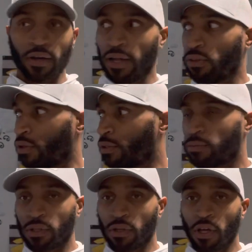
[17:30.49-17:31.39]
I thought
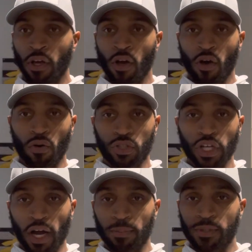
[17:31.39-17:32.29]
the whole
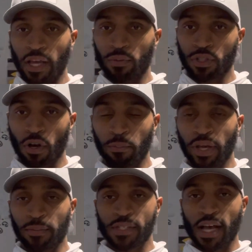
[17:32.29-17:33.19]
job site was going to be
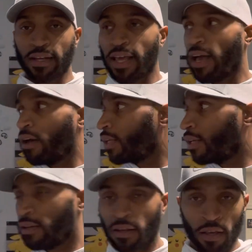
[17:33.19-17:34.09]
upside down, and